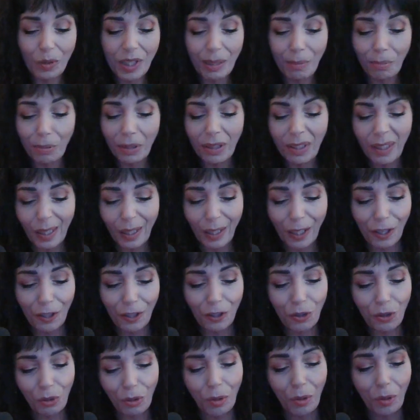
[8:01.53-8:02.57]
typically
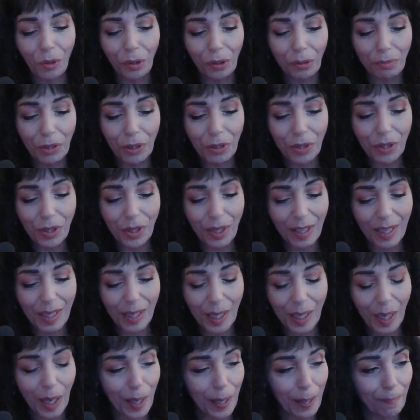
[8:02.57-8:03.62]
controlled most of the
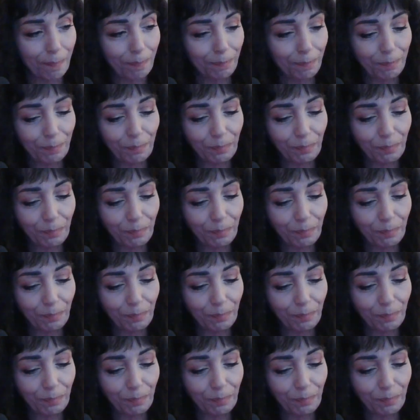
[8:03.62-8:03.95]
time.